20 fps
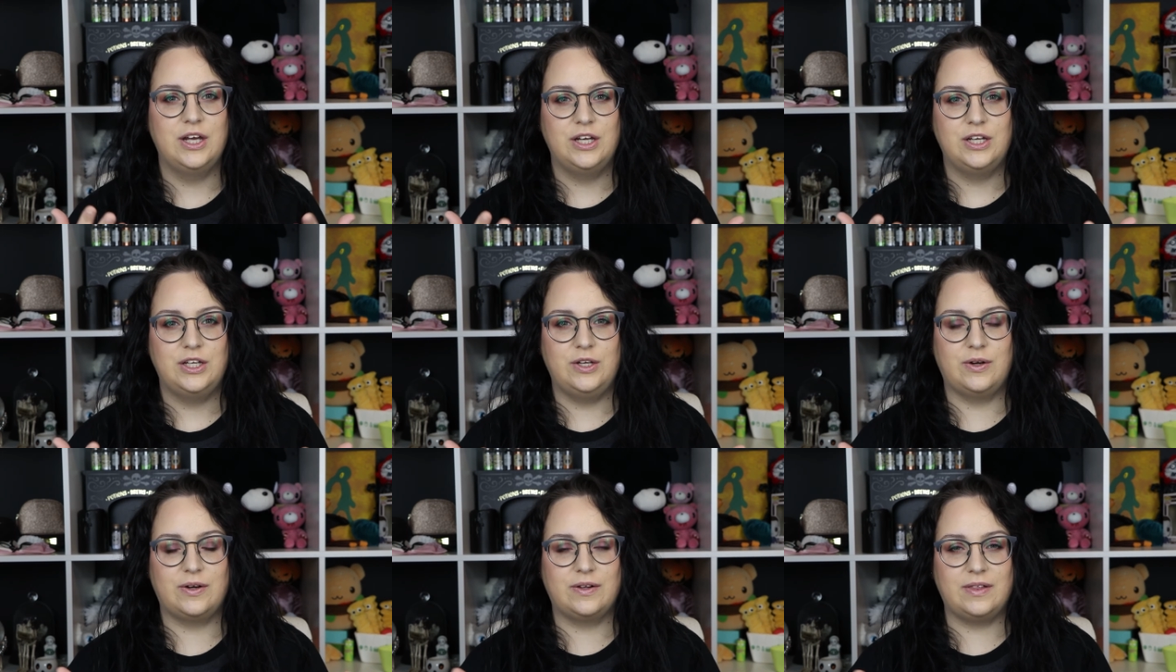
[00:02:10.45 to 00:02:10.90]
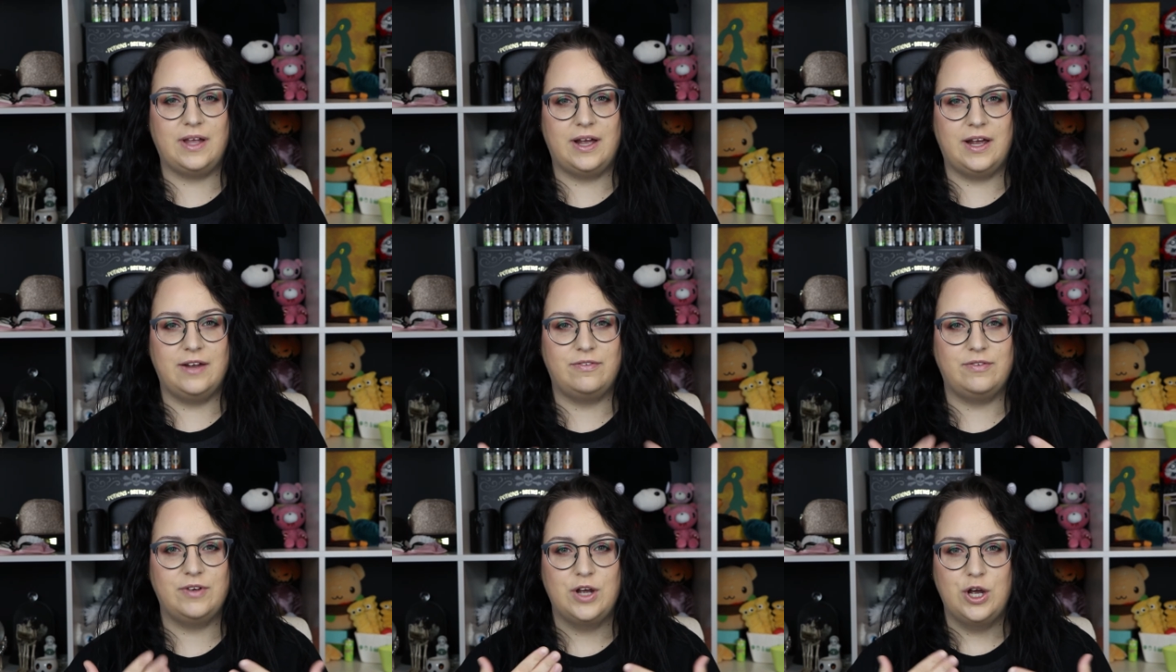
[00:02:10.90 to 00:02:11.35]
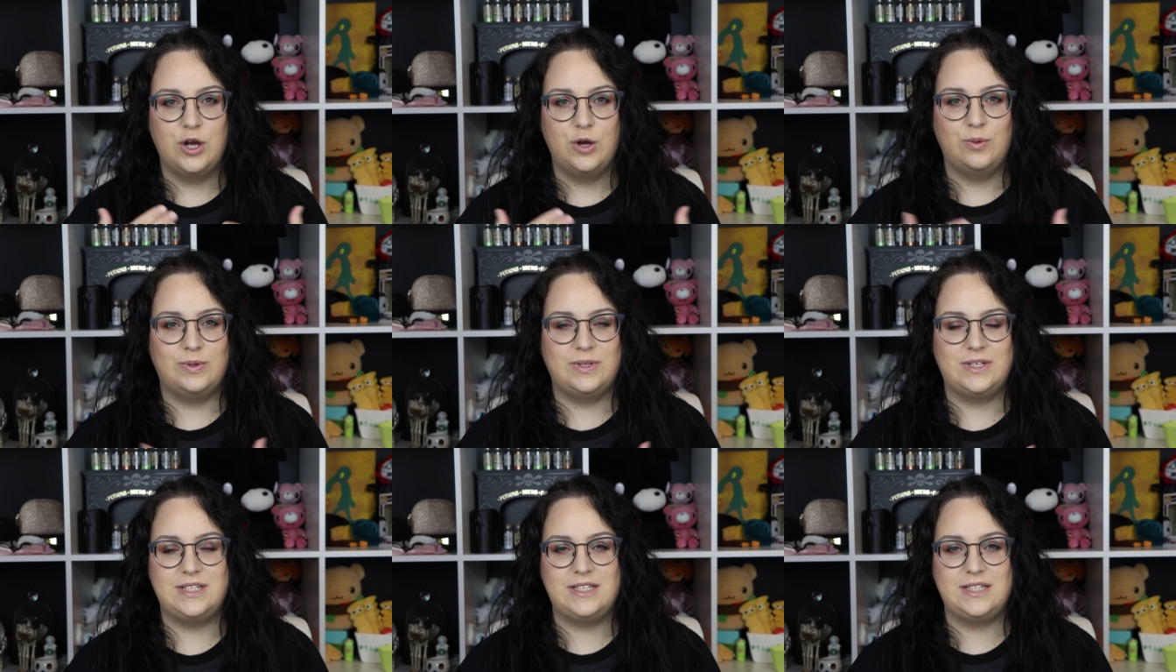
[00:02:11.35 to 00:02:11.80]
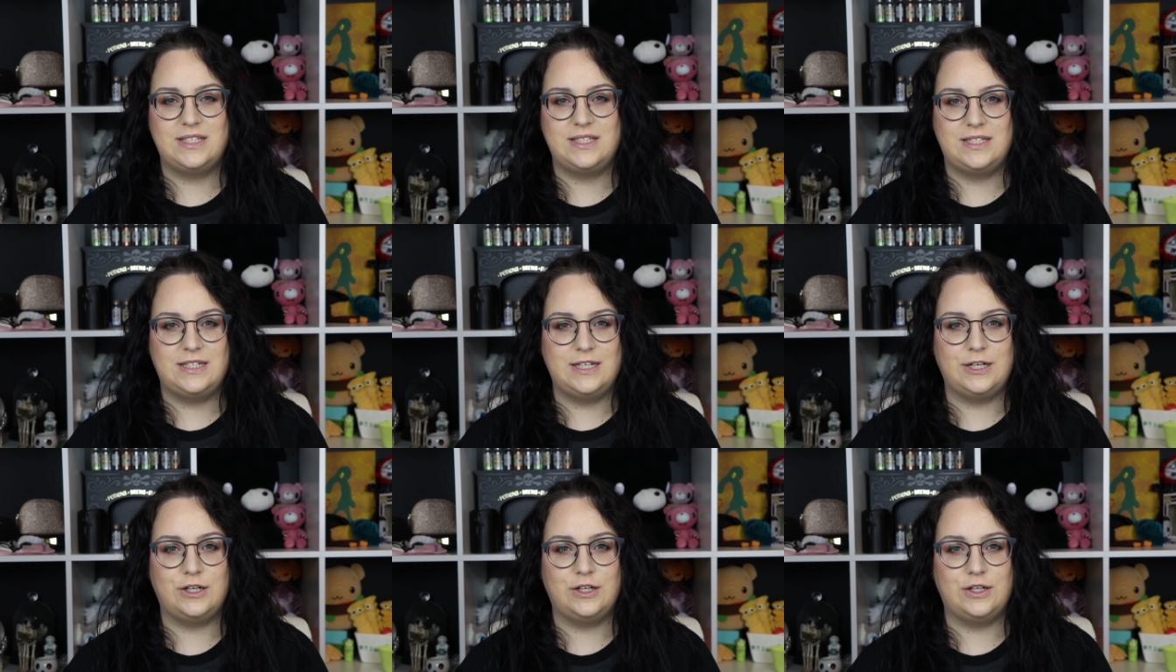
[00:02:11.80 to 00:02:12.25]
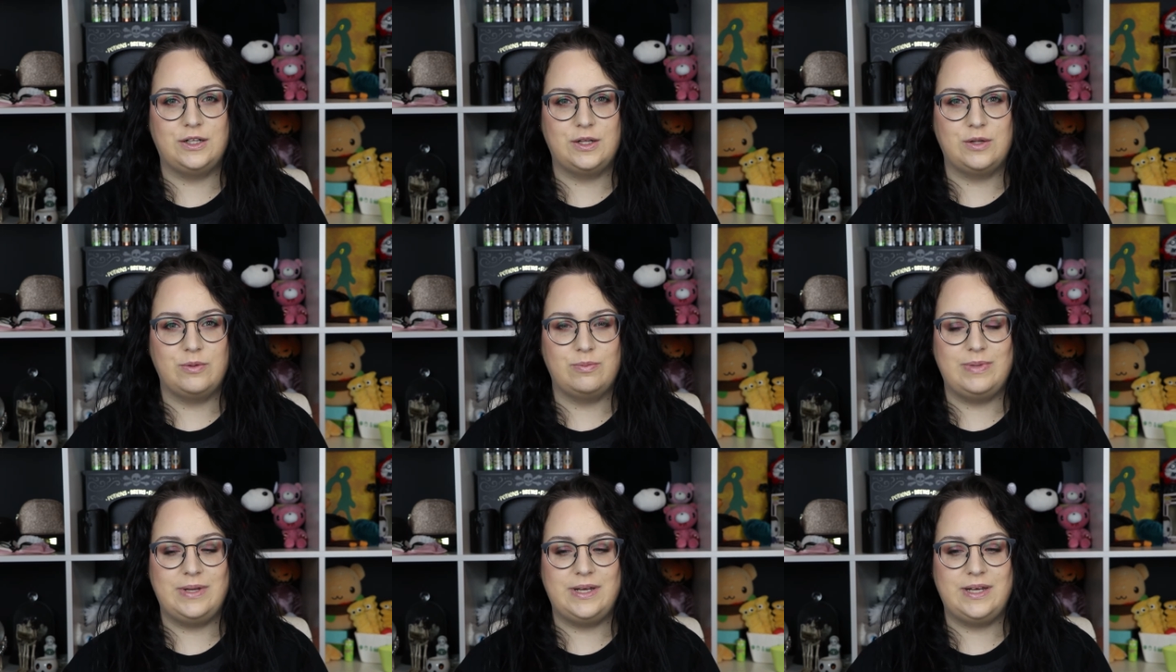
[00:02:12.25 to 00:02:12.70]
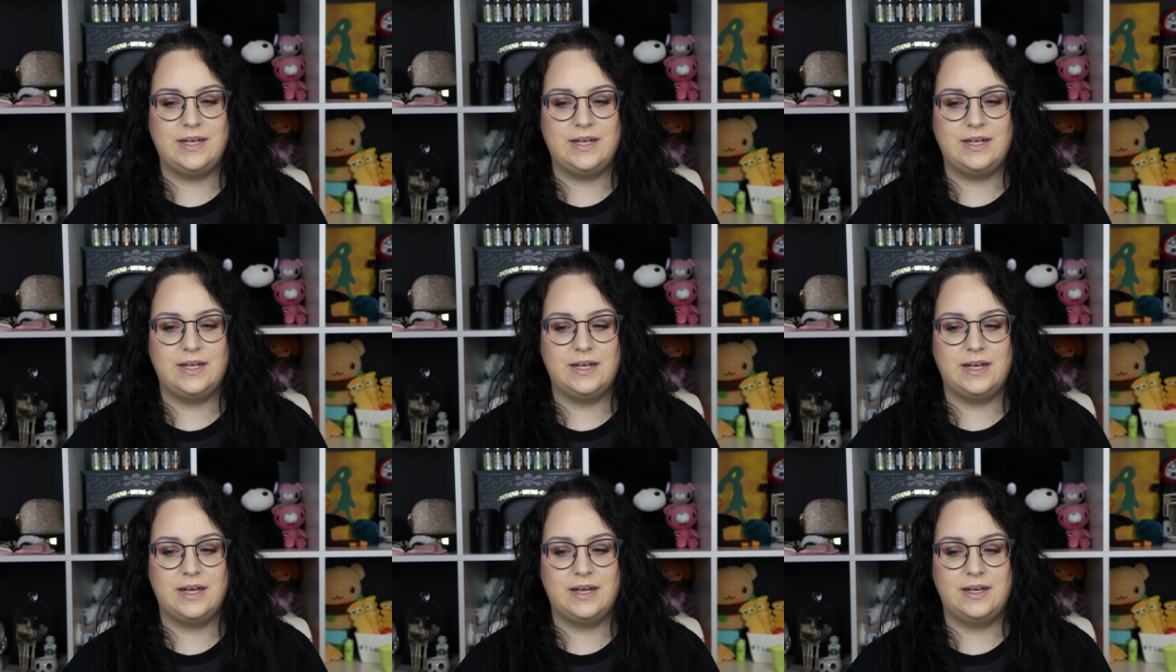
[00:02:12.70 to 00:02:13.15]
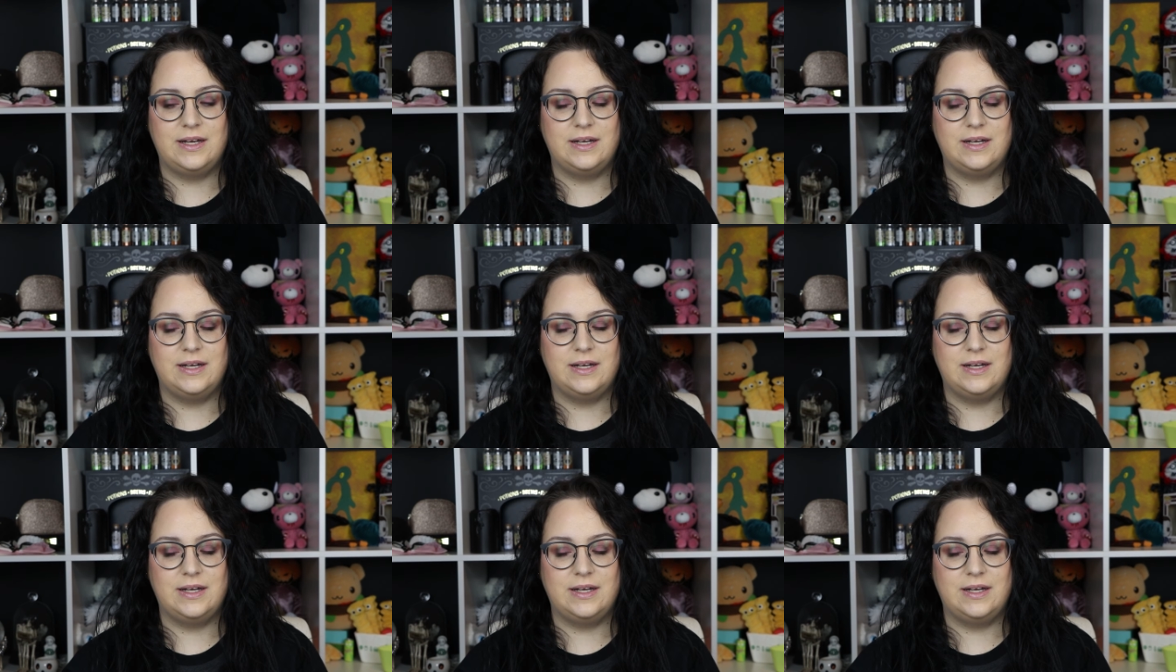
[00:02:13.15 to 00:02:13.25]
your life would still be